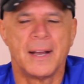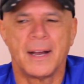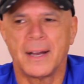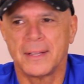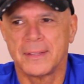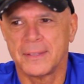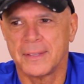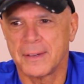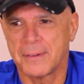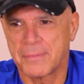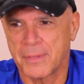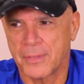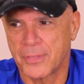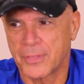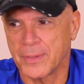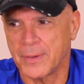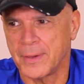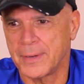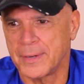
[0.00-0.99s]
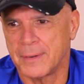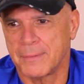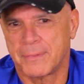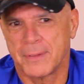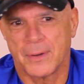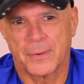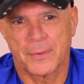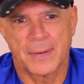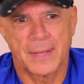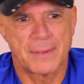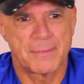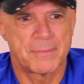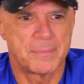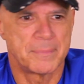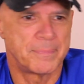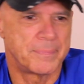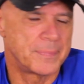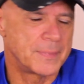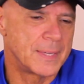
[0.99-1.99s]
I love the thought if you don't have
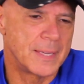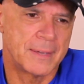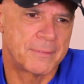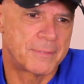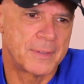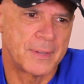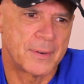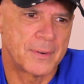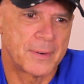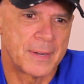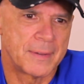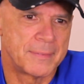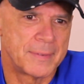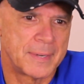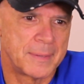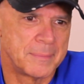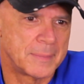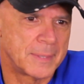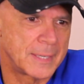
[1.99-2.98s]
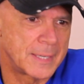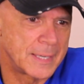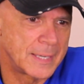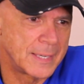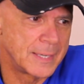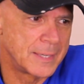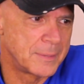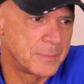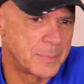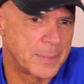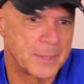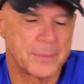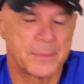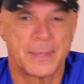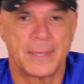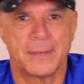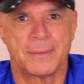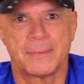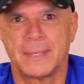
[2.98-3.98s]
if you don't have any money, we
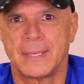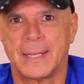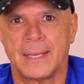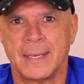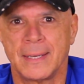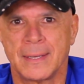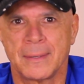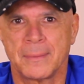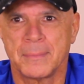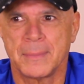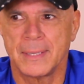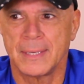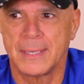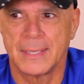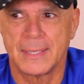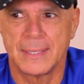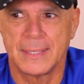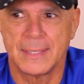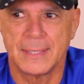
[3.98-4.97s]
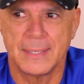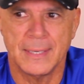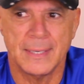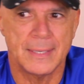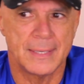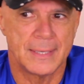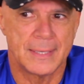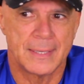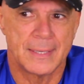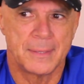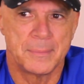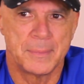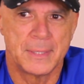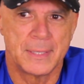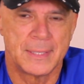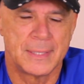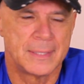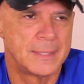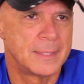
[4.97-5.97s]
don't give a damn. And yeah, I
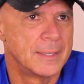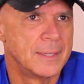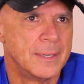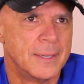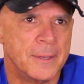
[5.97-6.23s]
mean,